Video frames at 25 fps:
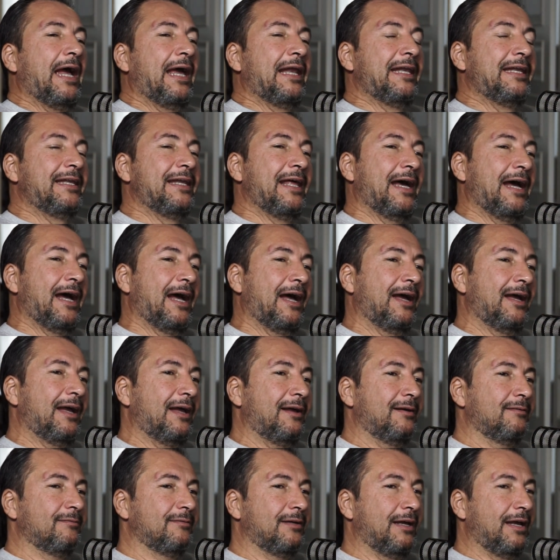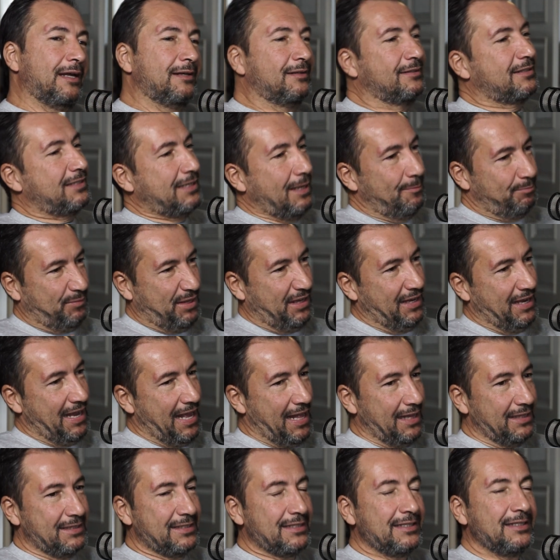And and something
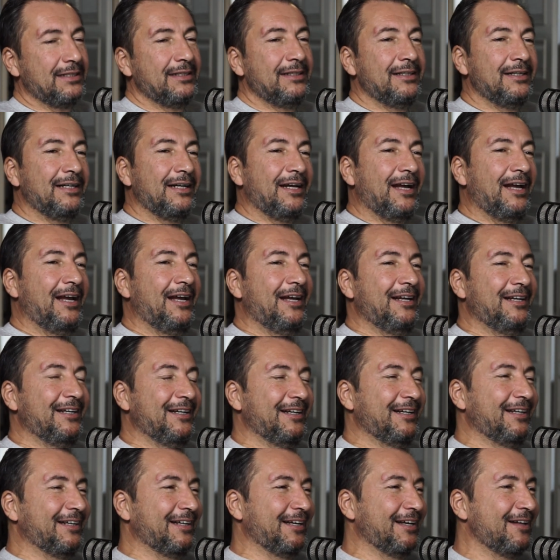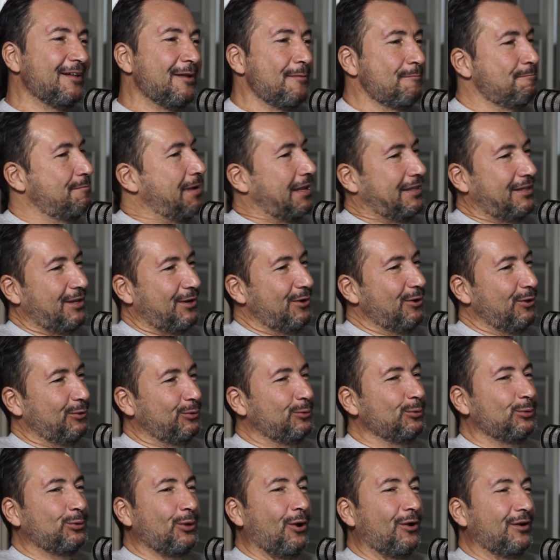else. Better
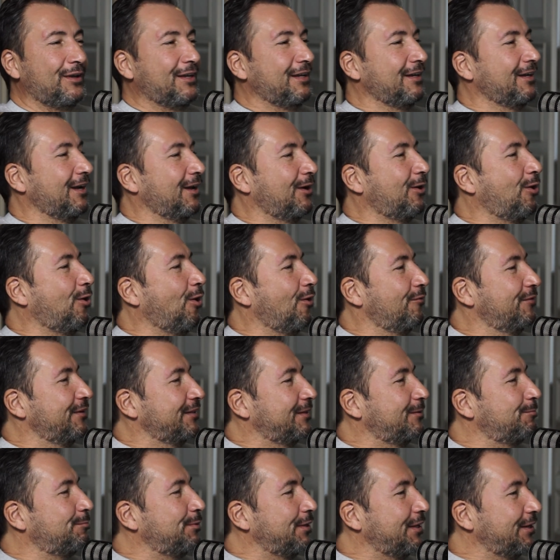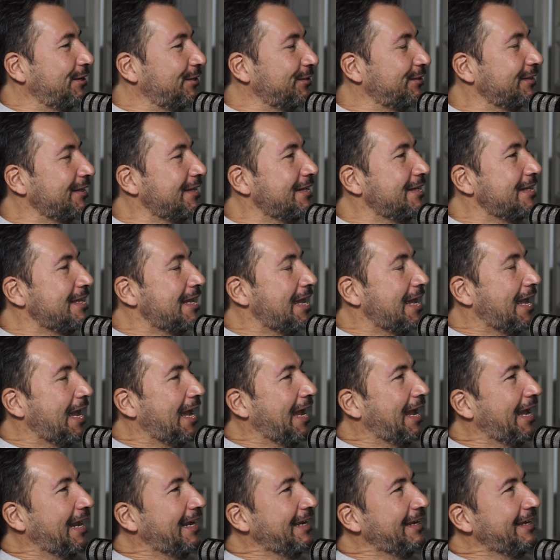not to talk in a COVID period.
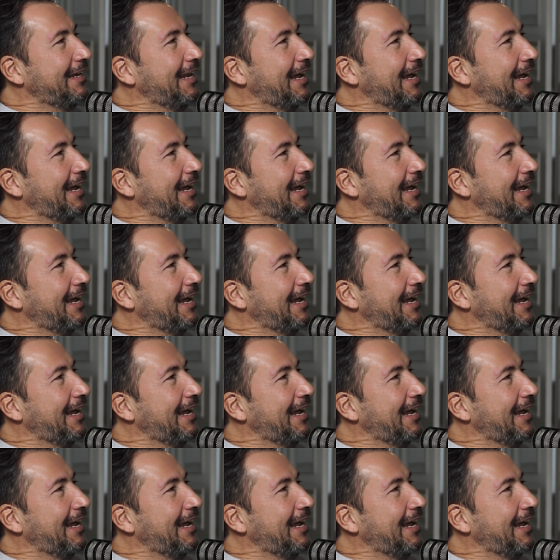And